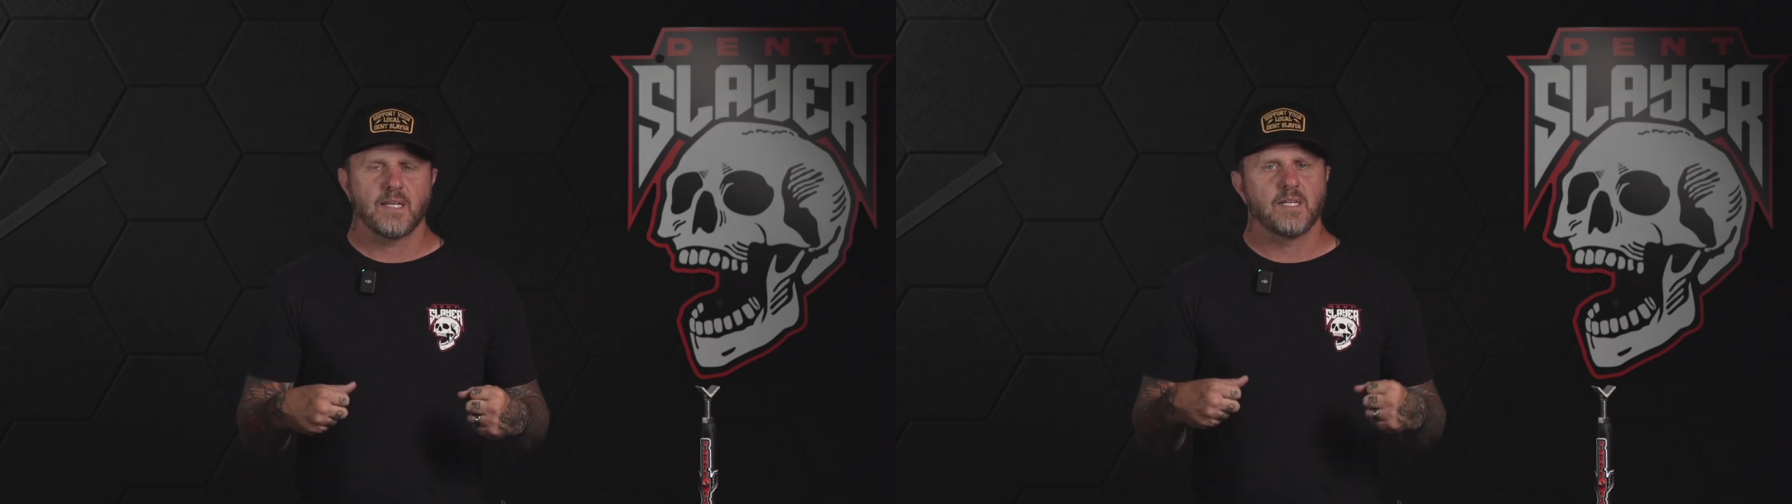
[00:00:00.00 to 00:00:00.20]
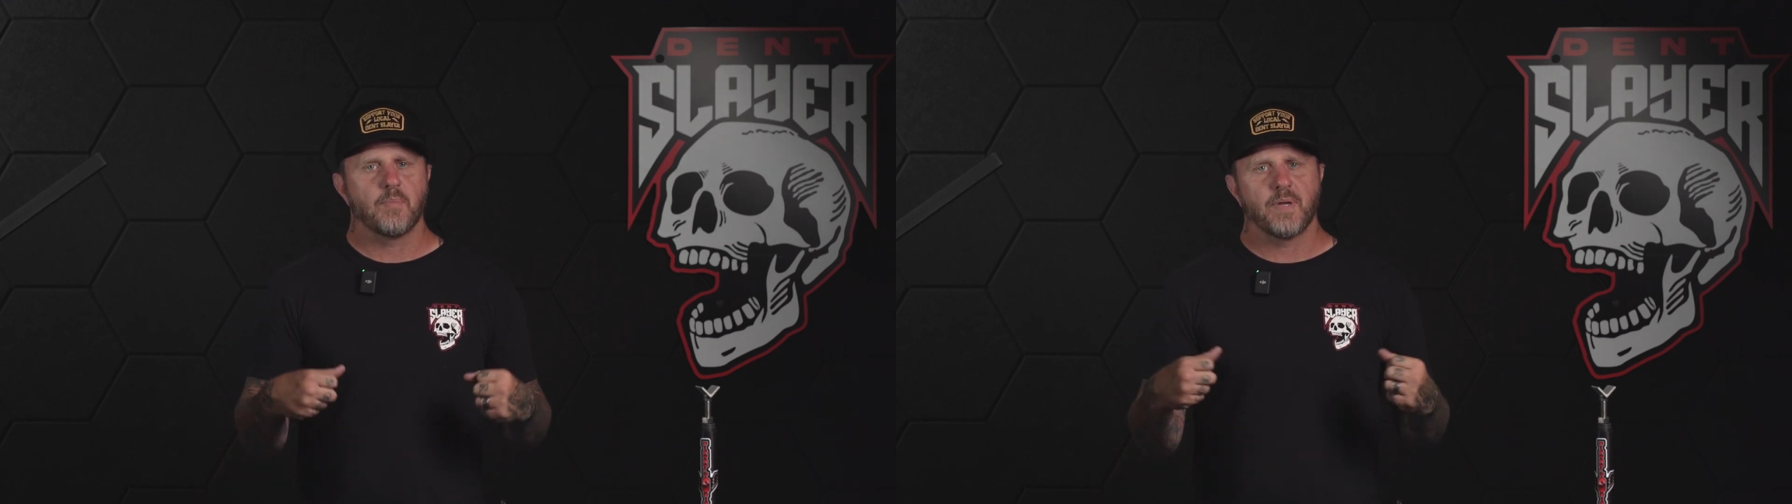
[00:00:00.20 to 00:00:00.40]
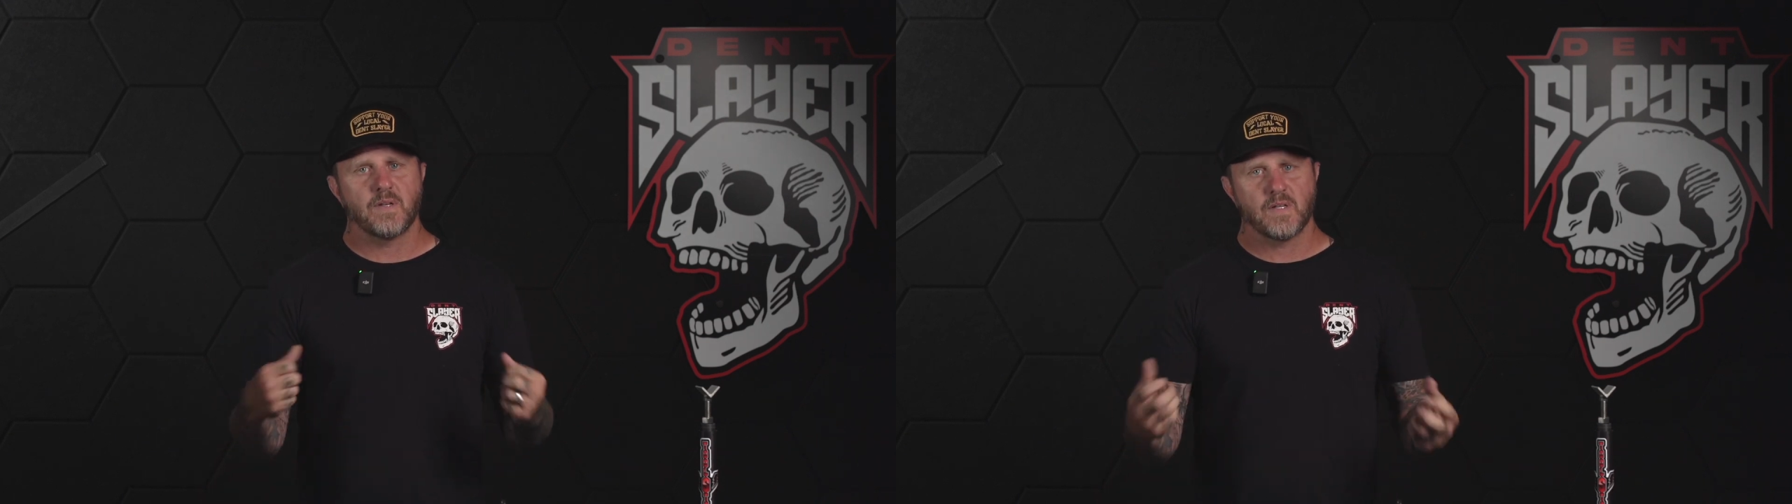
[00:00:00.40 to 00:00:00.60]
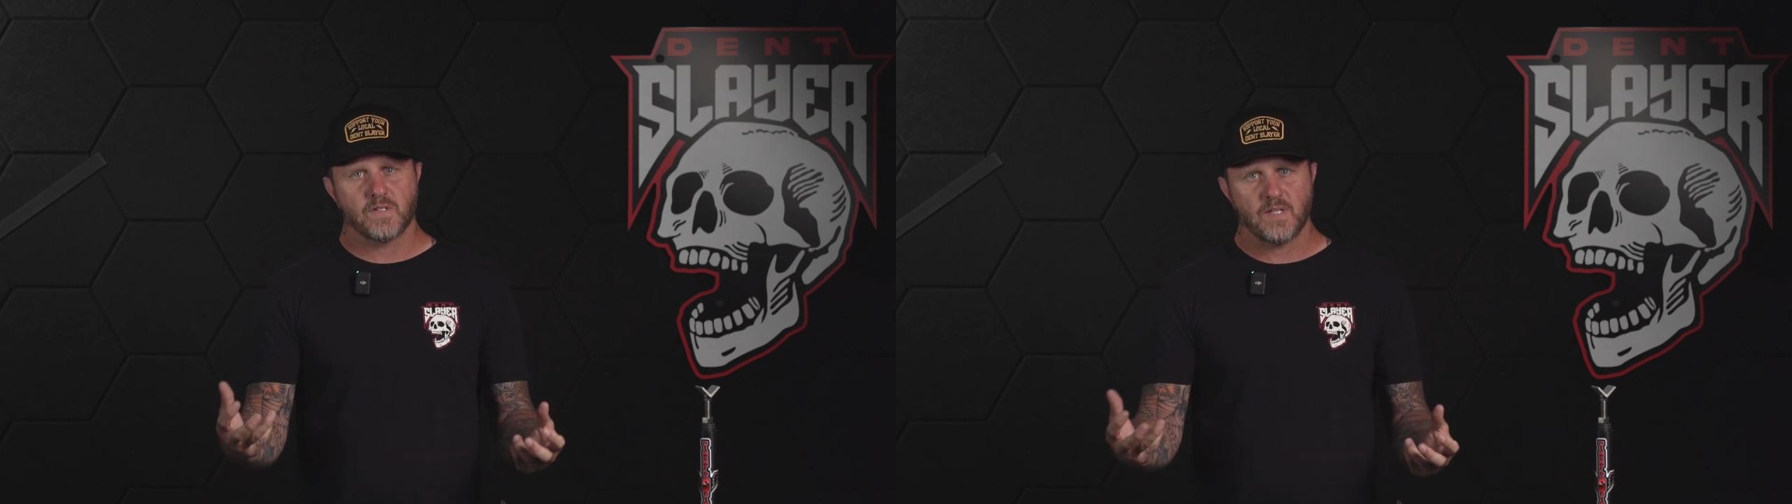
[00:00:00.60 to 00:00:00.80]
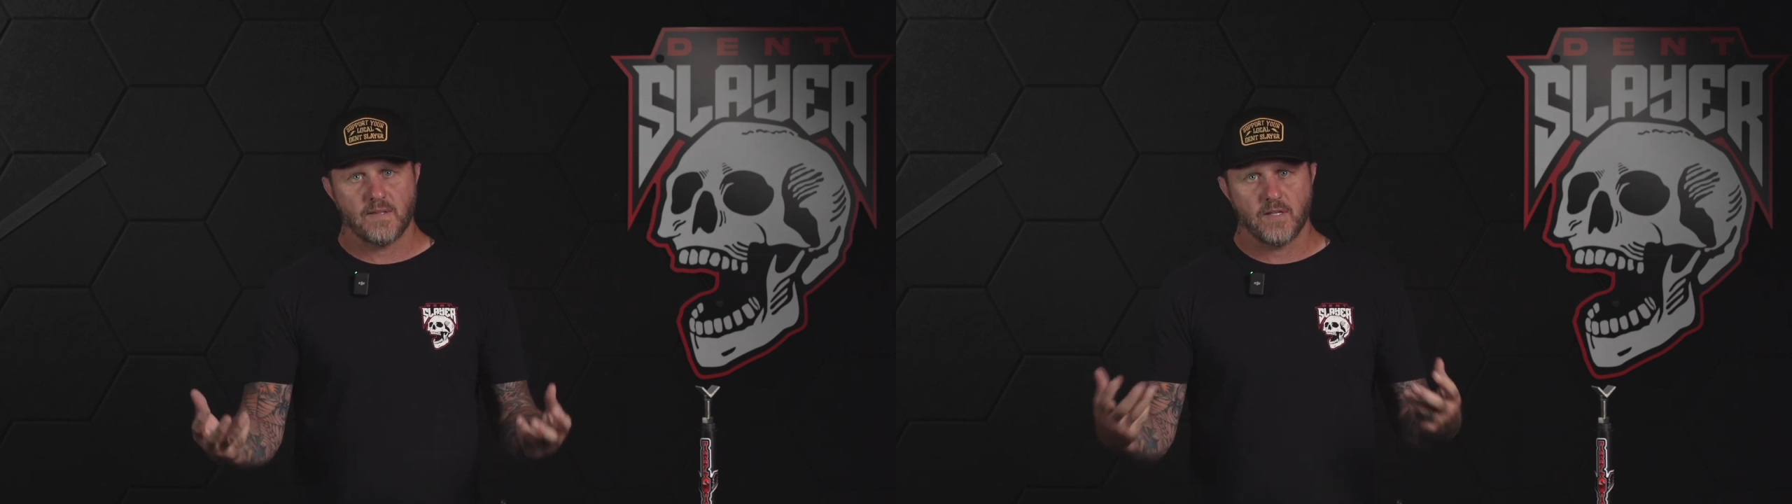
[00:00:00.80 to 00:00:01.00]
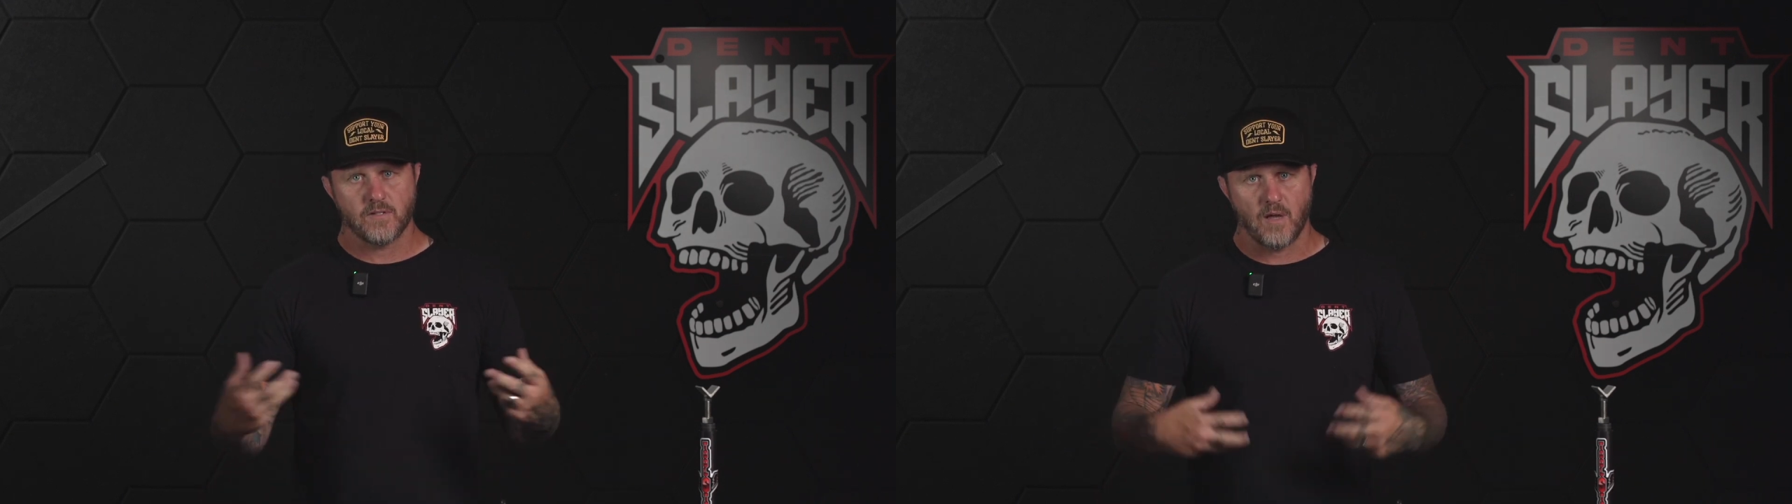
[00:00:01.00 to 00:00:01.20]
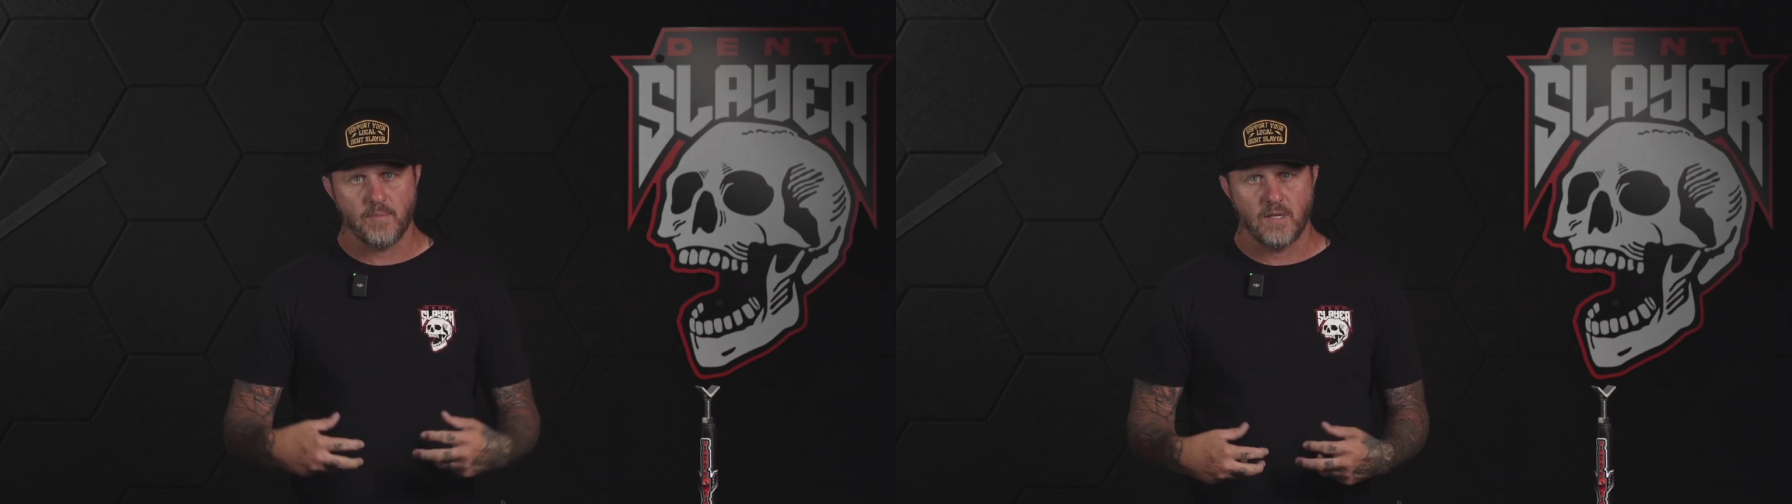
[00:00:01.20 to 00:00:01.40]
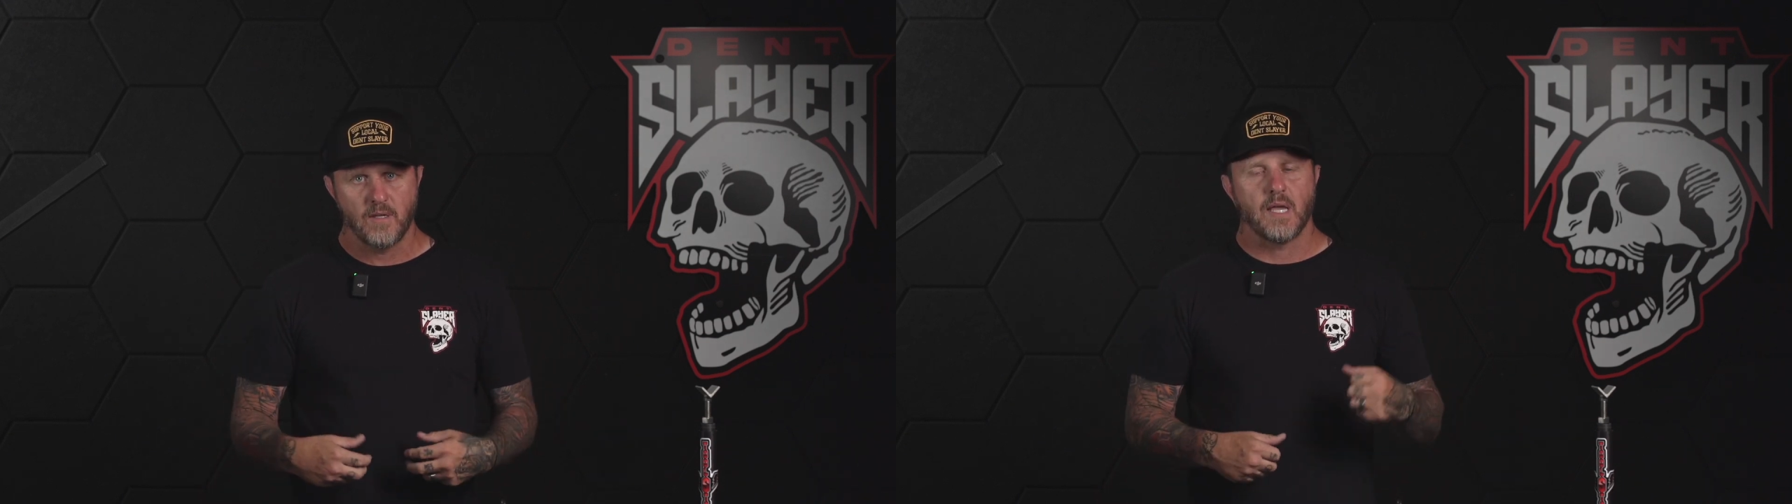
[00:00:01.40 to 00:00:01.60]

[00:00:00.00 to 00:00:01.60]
independence that they taught me,